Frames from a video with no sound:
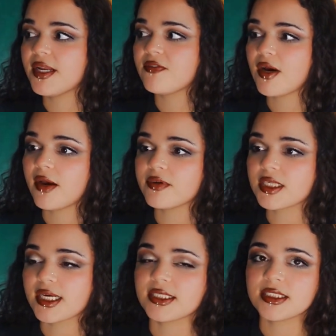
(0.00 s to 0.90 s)
But if I
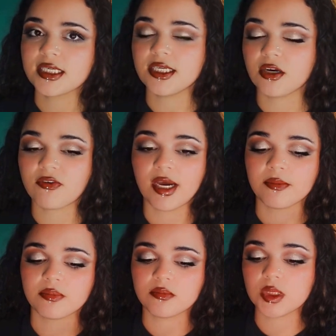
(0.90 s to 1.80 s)
was like, you know, if
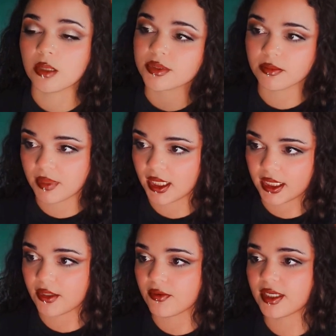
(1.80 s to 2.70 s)
I dump
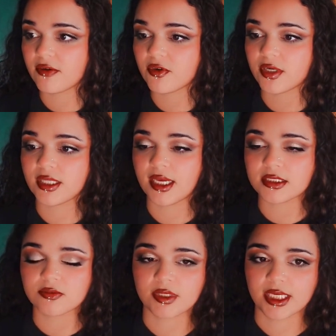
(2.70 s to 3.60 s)
somebody or whatever, and
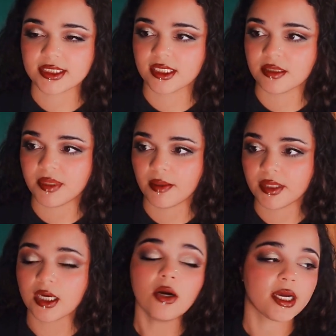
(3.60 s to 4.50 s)
that's what they said to me,
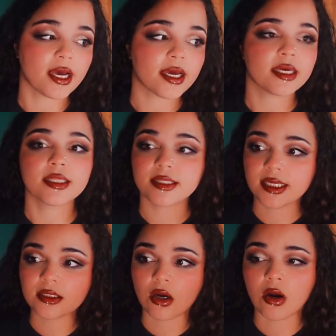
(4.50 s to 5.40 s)
I'd be like, okay,
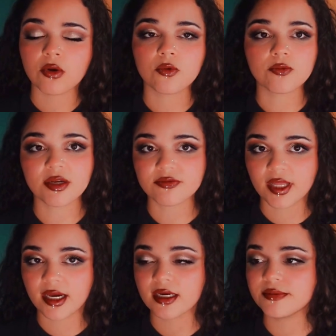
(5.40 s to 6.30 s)
ding dong, red
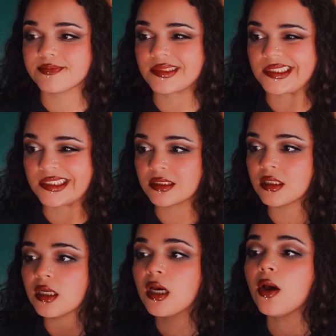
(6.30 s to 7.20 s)
flag.
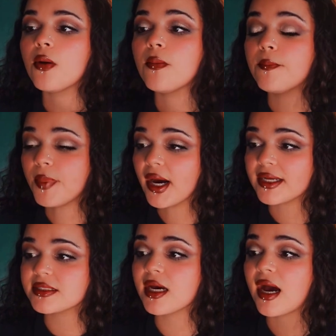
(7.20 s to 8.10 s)

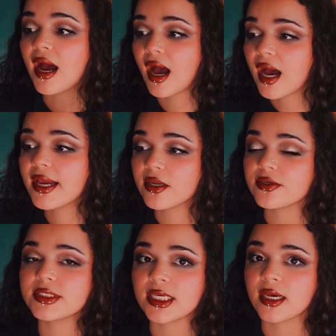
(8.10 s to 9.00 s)
But I
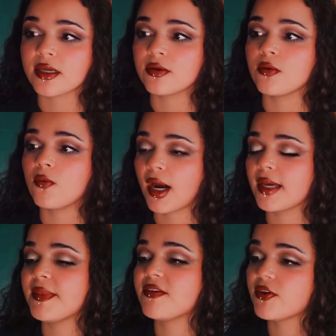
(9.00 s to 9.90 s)
understand
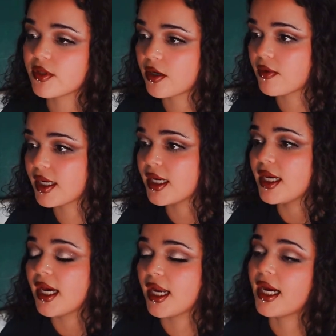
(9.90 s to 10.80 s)
why it may feel that way.
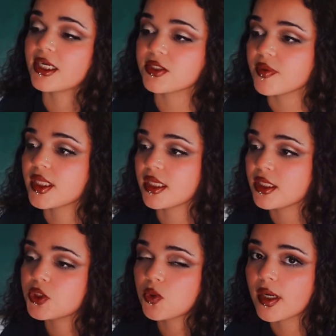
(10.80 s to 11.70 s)
And I actually
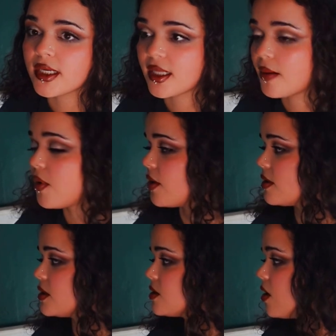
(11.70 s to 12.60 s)
really enjoyed that
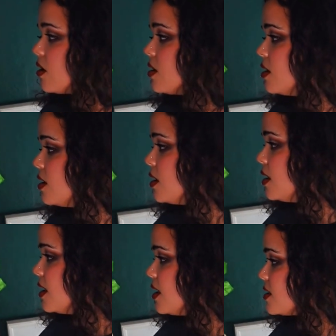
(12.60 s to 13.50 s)
part of the song.
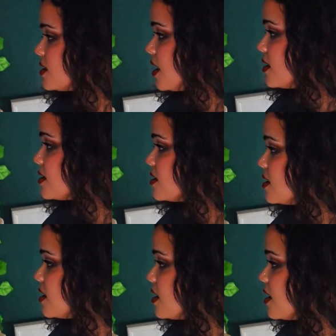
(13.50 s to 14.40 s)
It
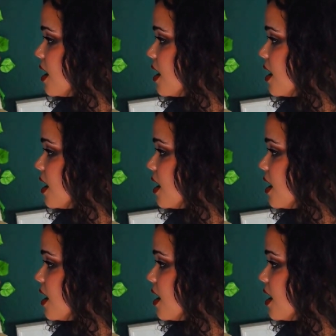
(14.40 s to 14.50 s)
says,